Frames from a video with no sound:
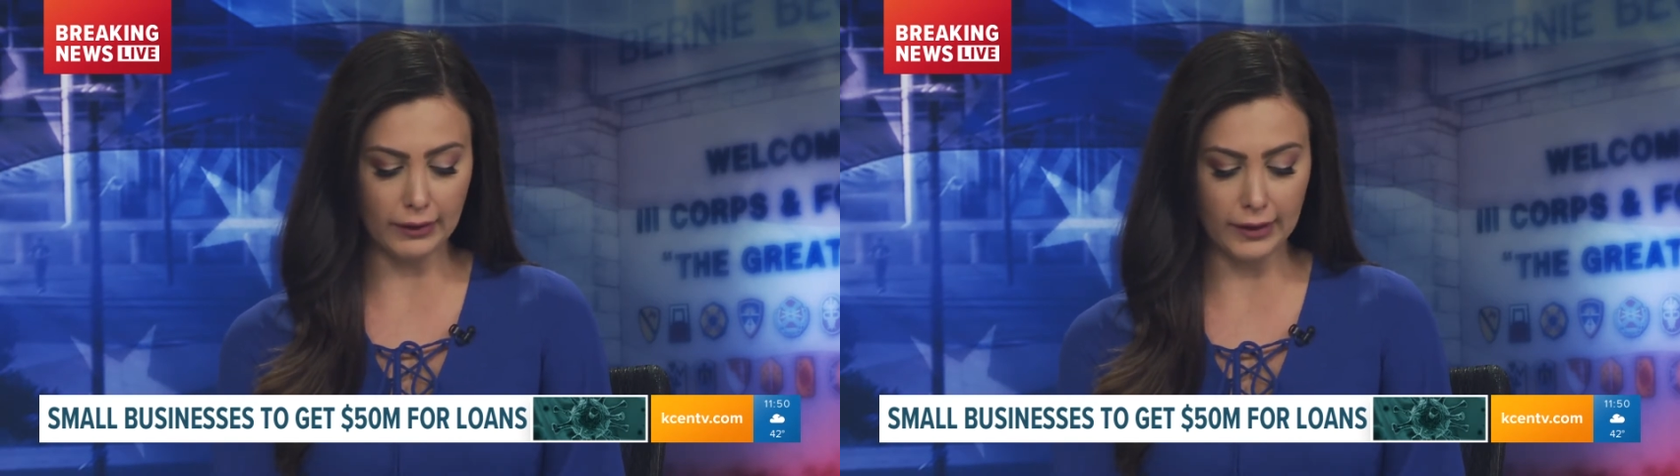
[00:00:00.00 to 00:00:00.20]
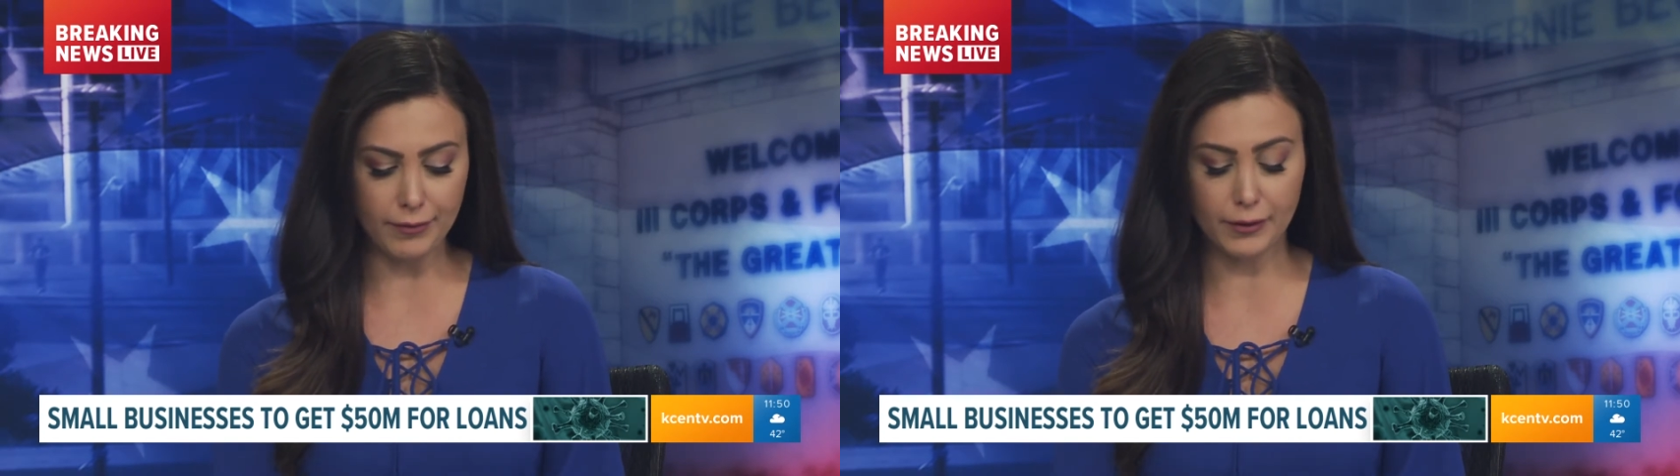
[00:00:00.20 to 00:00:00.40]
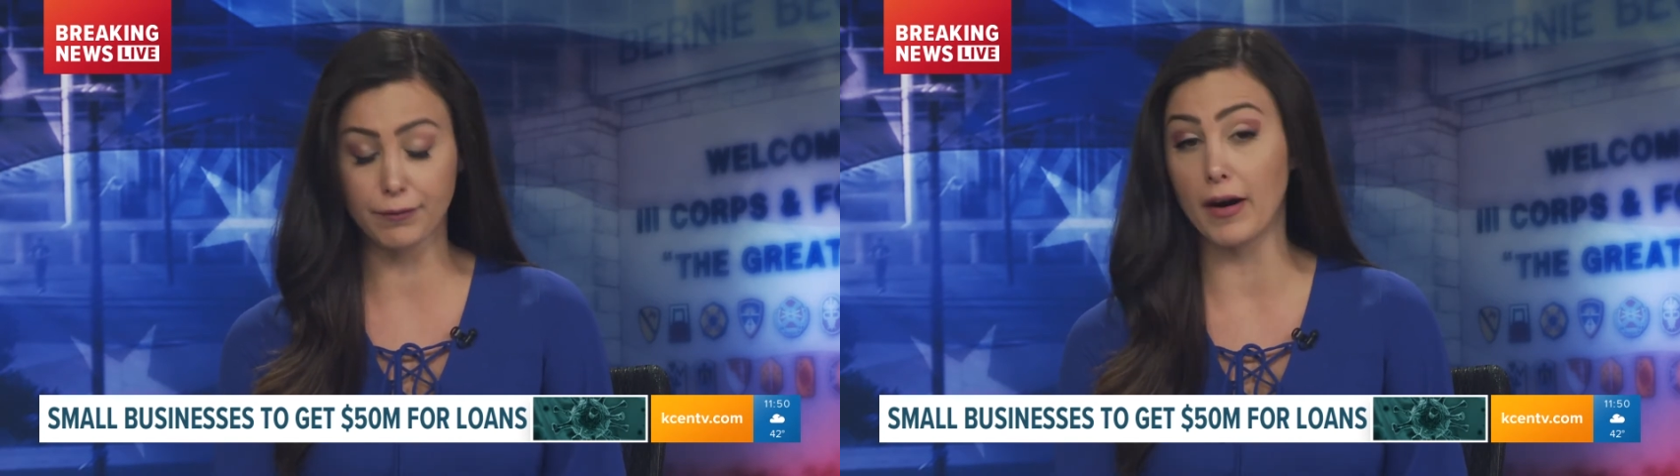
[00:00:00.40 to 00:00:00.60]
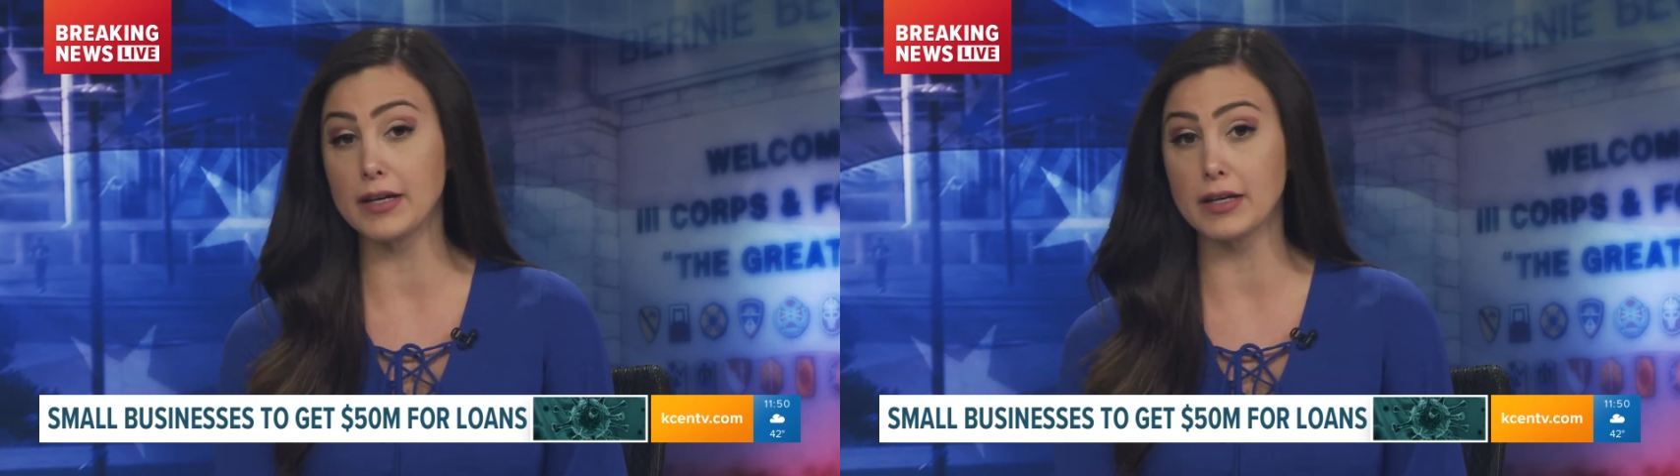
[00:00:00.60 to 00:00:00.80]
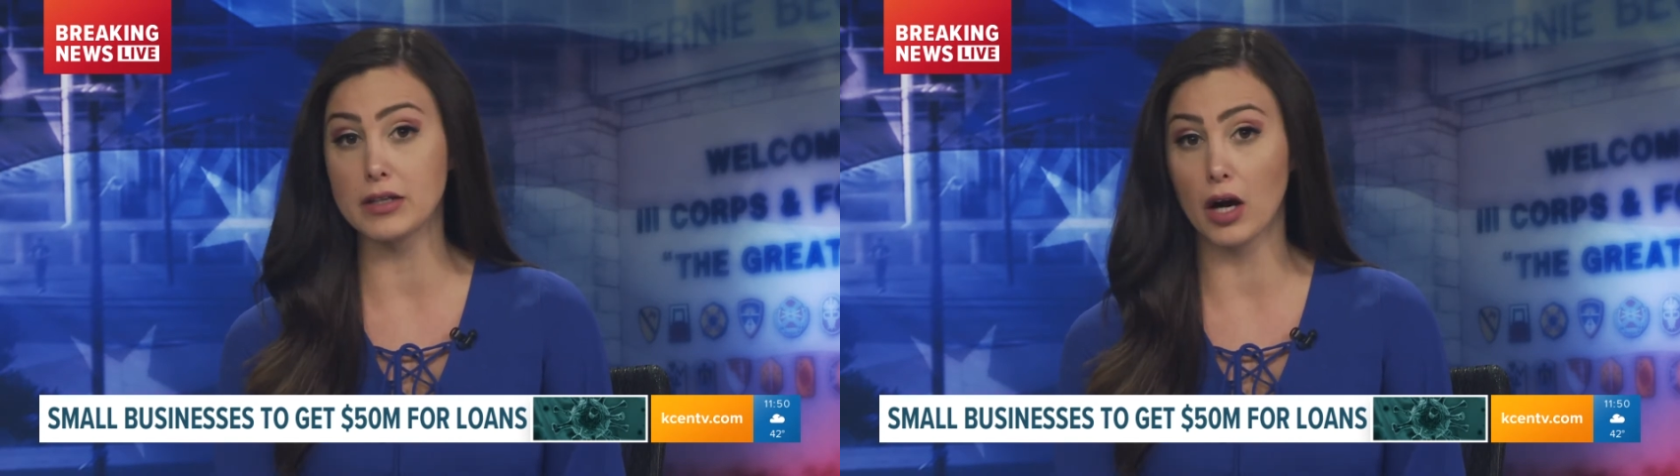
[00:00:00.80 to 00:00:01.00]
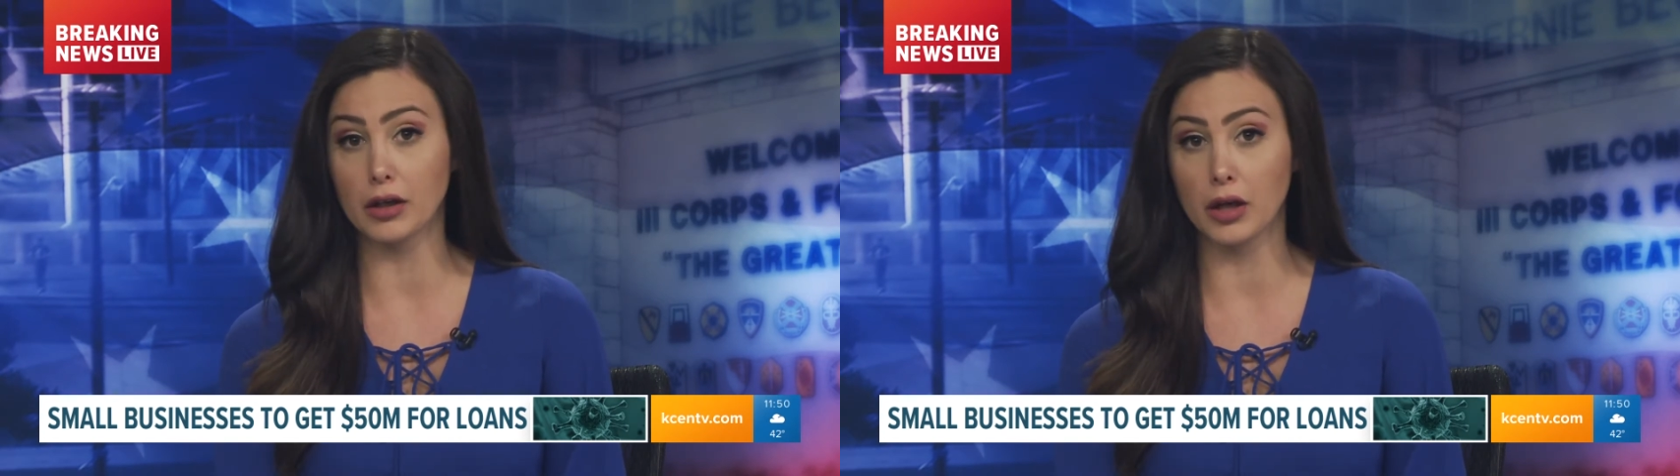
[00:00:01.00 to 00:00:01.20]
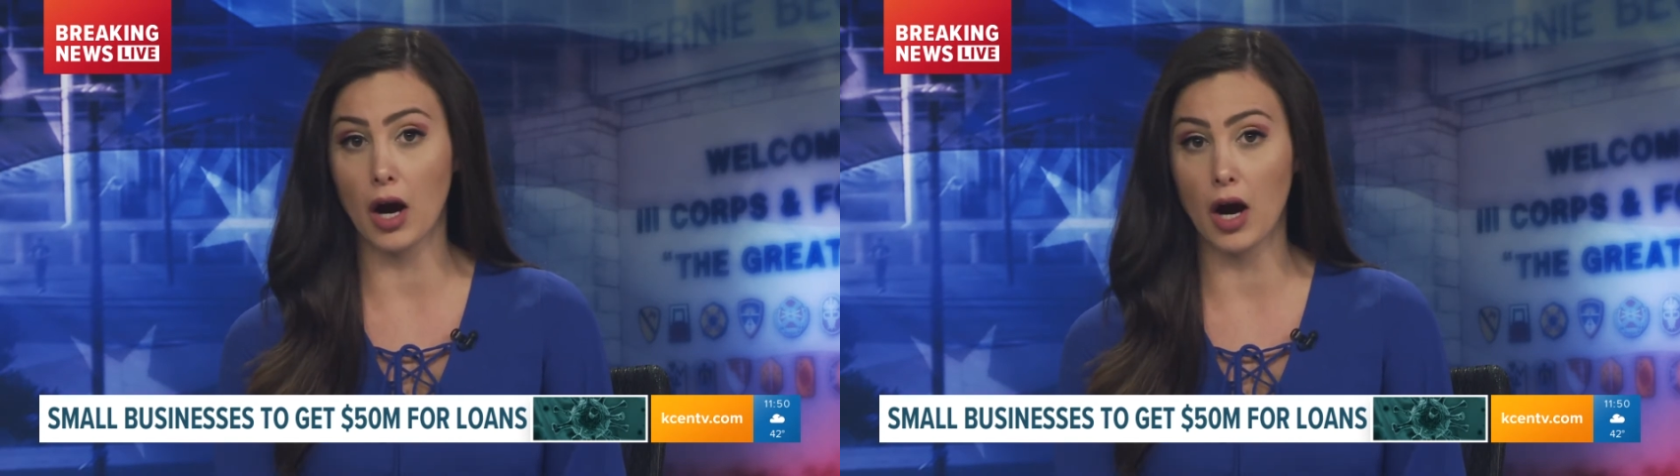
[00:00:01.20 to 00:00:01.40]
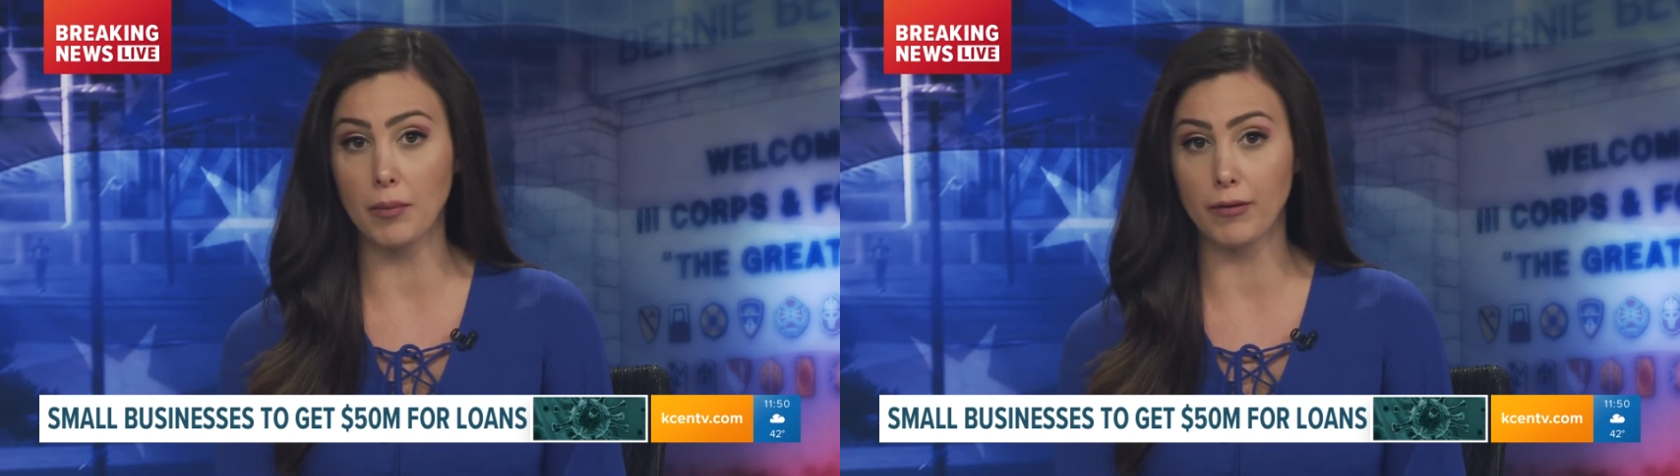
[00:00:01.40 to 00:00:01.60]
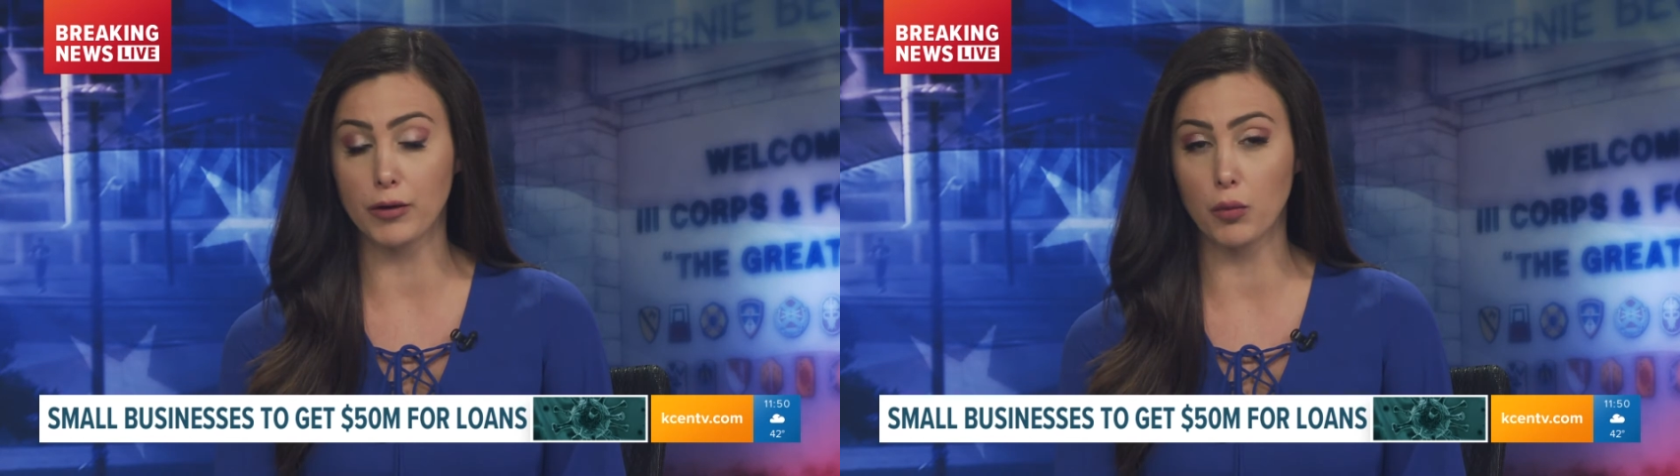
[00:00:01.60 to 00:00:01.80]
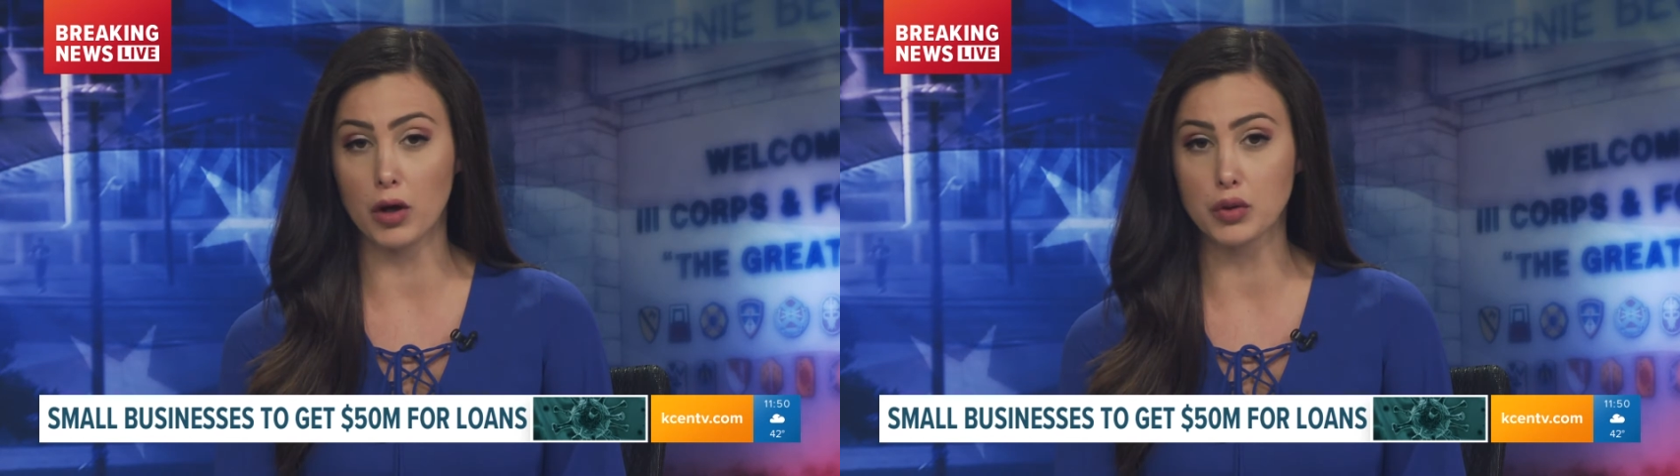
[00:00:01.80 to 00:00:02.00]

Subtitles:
LyftFund.com if you want